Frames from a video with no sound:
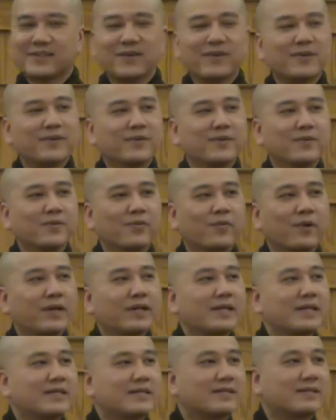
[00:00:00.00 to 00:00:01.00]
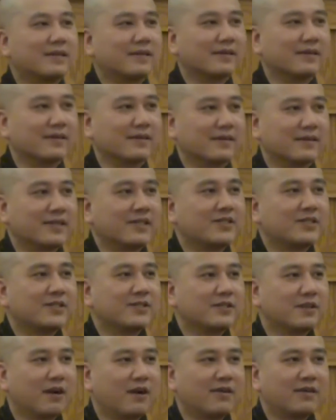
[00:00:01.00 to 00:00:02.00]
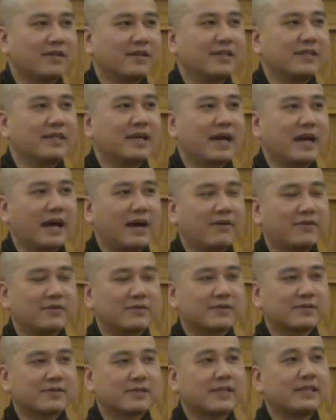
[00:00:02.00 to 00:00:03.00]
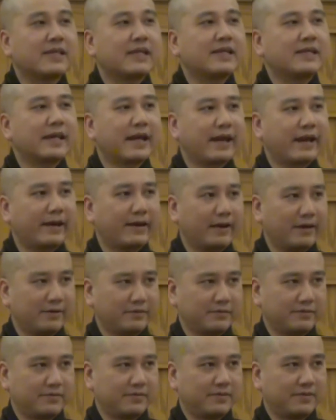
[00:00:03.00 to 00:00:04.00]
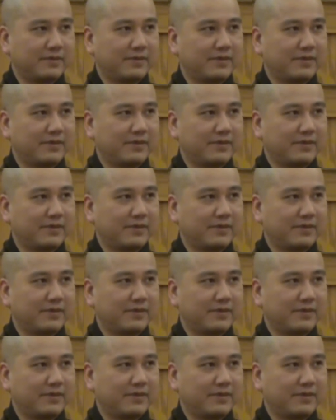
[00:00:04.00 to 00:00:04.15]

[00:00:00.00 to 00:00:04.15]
So what is the kitchen god in the house taking care of?